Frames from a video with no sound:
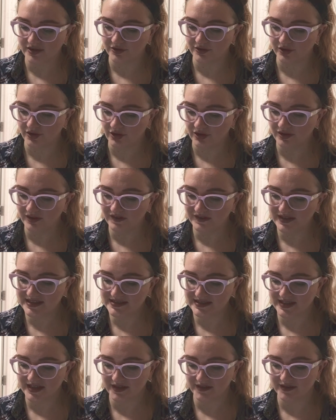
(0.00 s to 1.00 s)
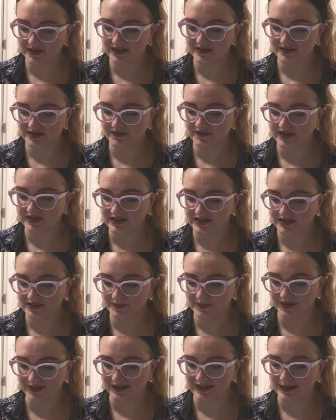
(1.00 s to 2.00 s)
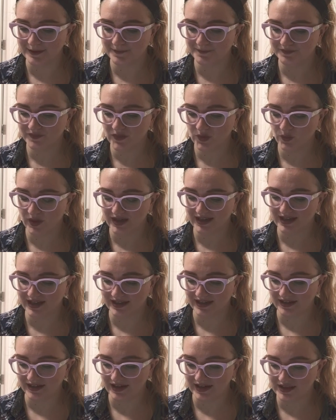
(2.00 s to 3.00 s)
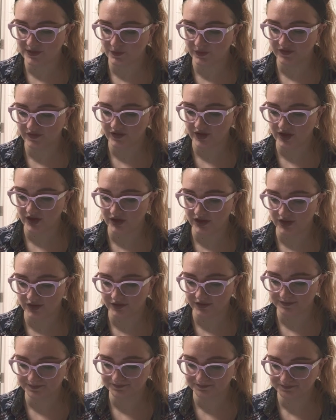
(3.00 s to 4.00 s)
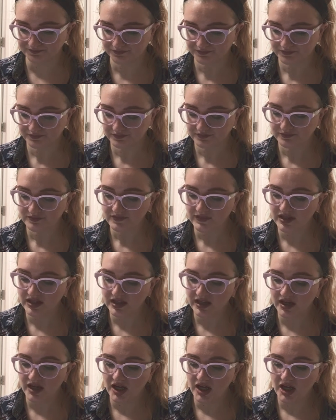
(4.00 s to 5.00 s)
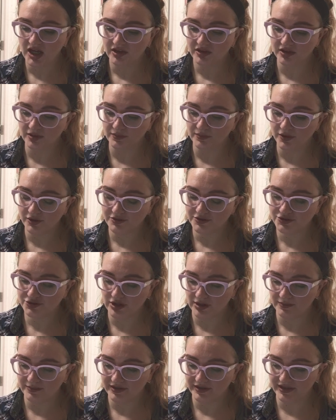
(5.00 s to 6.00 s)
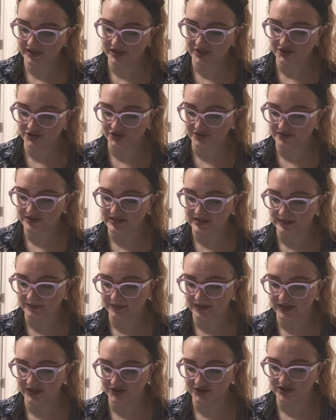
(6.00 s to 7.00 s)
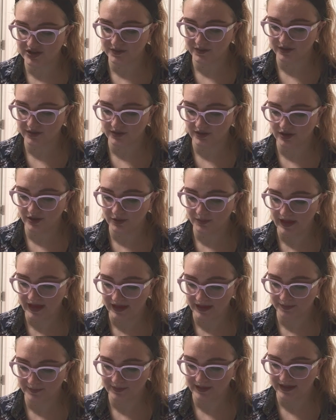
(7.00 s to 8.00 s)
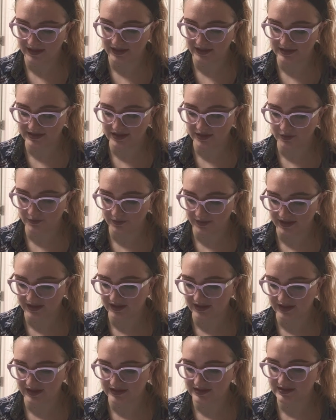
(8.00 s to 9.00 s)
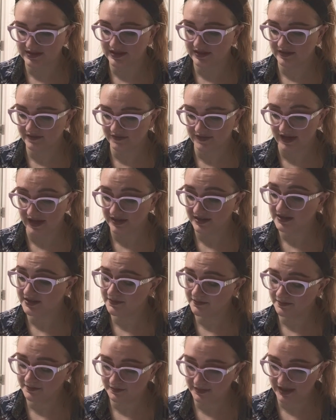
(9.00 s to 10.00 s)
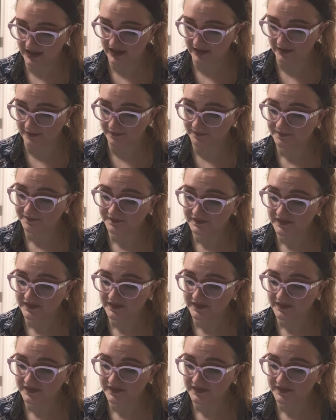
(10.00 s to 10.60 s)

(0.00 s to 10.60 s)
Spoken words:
in all these areas of disability when guidelines were followed. The most troubling issues that patients with low back pain deal with is, in fact, pain.